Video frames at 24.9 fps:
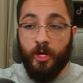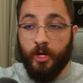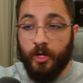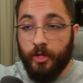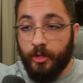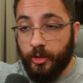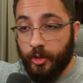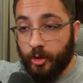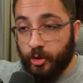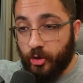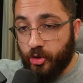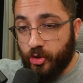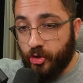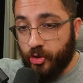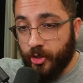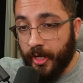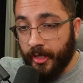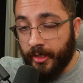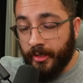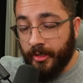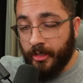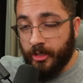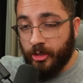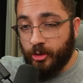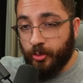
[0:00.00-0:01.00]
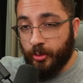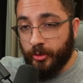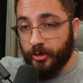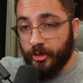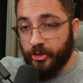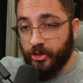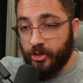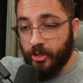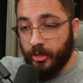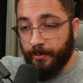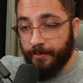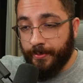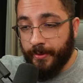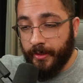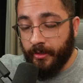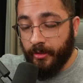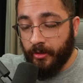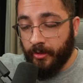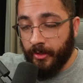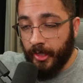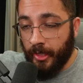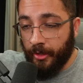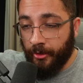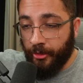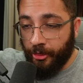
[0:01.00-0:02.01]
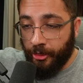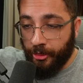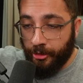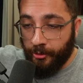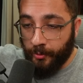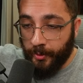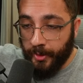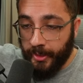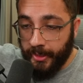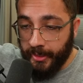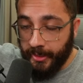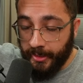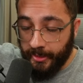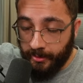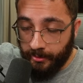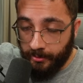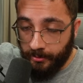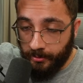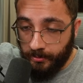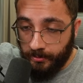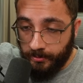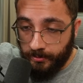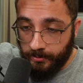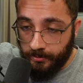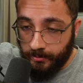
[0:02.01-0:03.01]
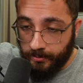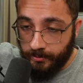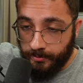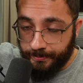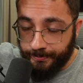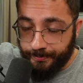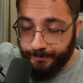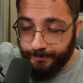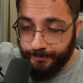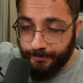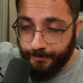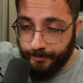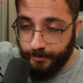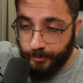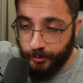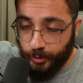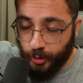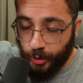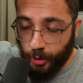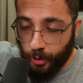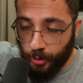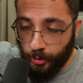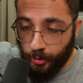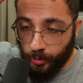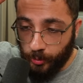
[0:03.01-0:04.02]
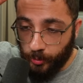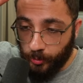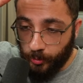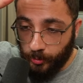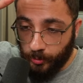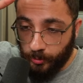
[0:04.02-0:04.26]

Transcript: Your straightness will disappear in three, two,